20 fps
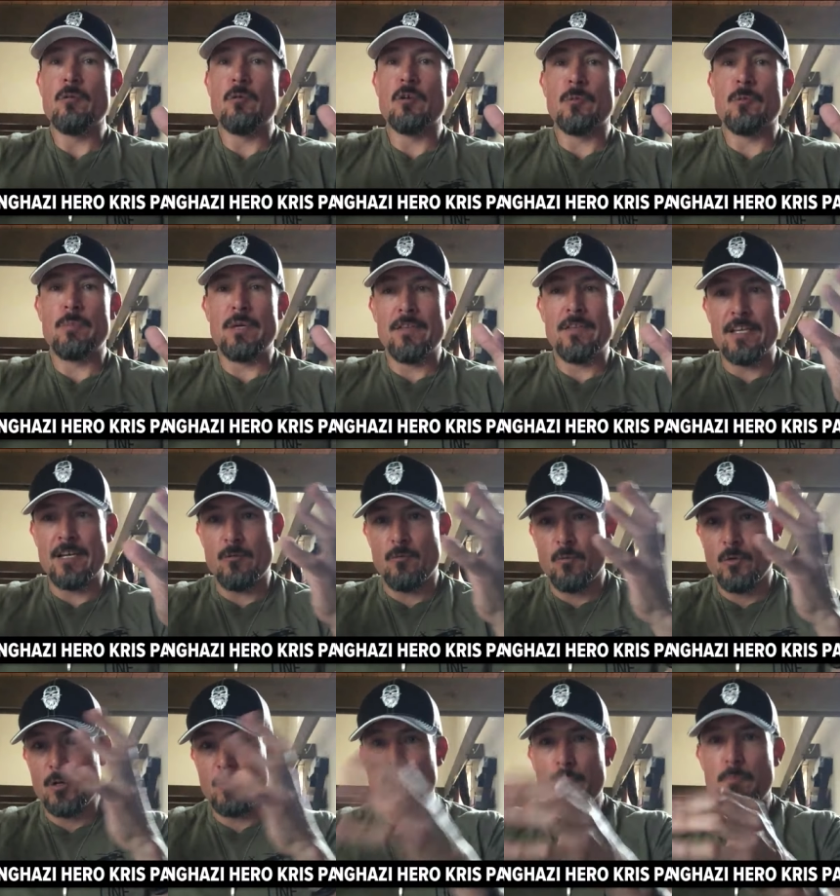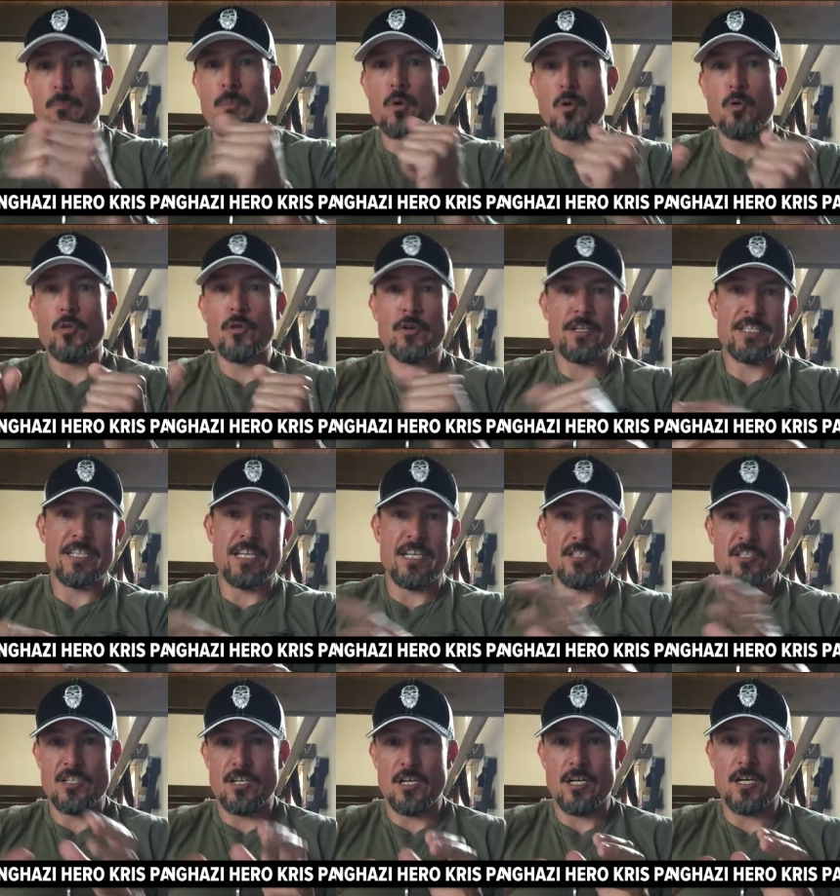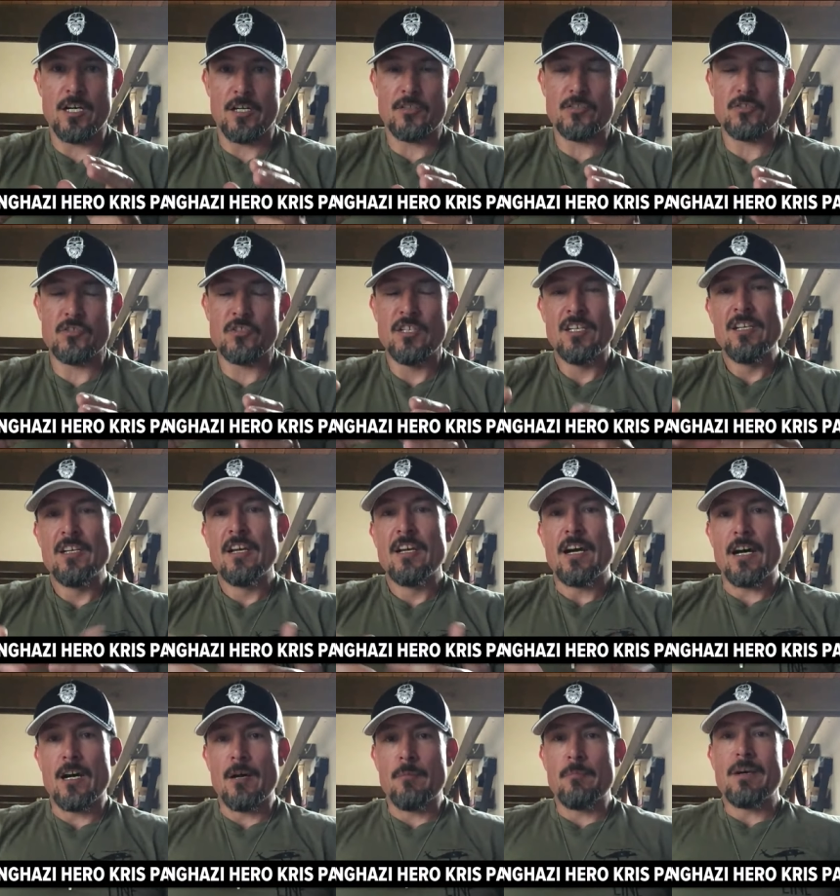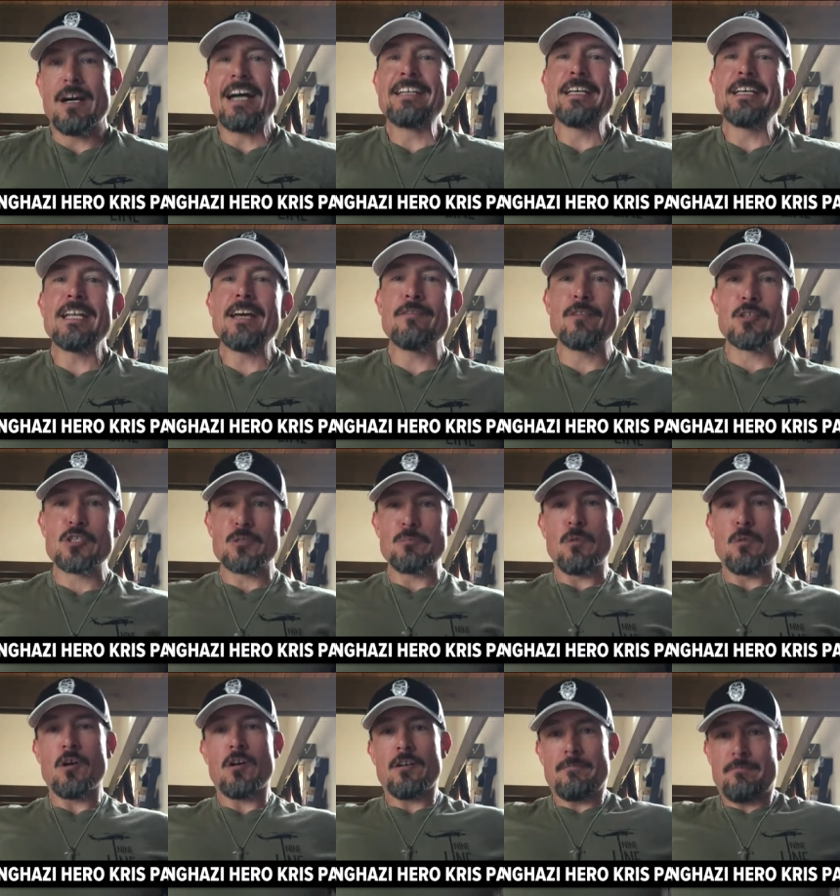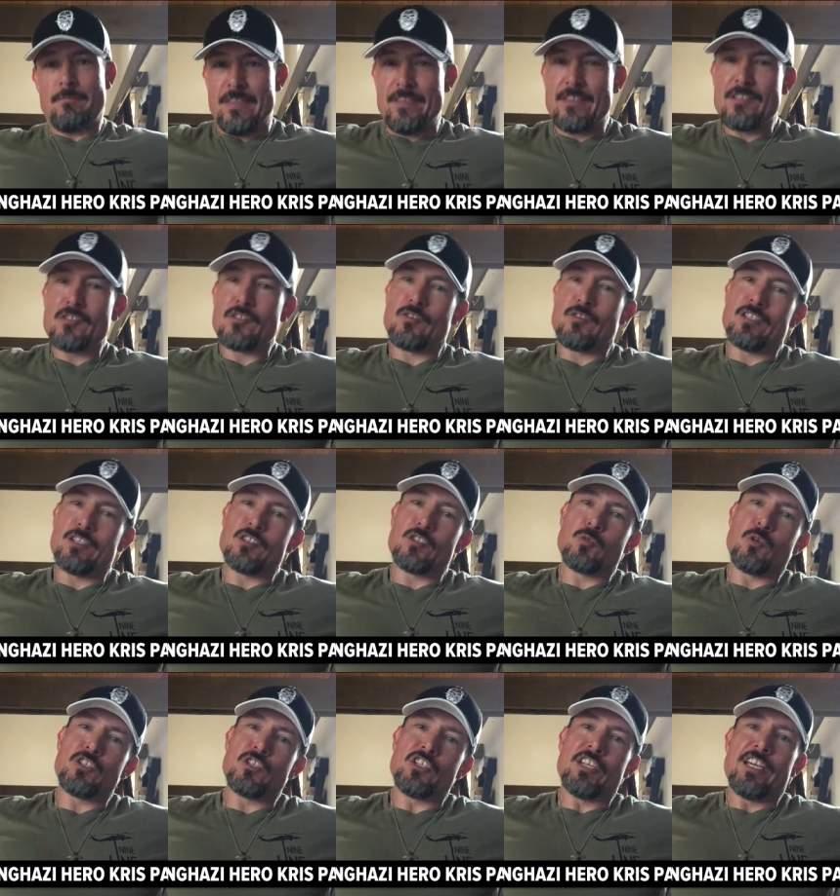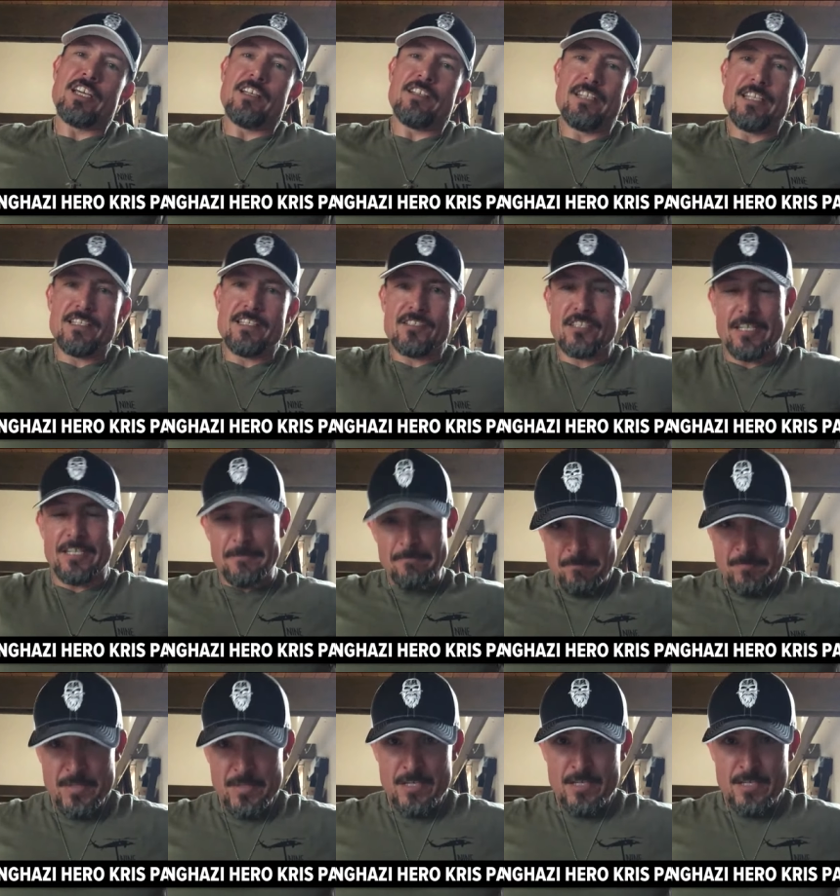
Yeah. It would have been we would have pulled their attention to us. Um, I did have this smart, and this is this is what you get in D.C.